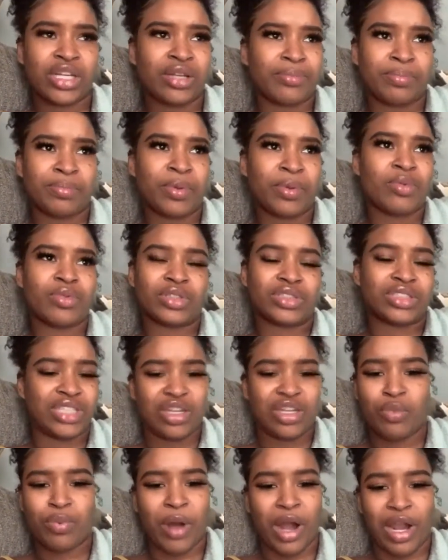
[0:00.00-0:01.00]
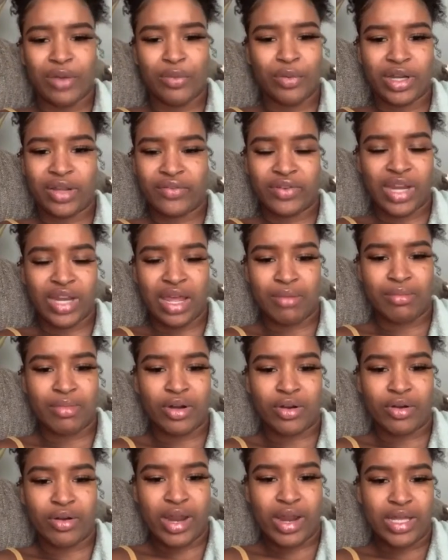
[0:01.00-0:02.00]
people still probably wouldn't give a damn about
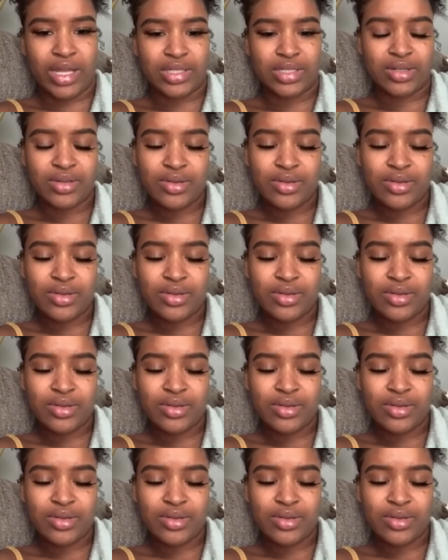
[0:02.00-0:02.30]
her ass.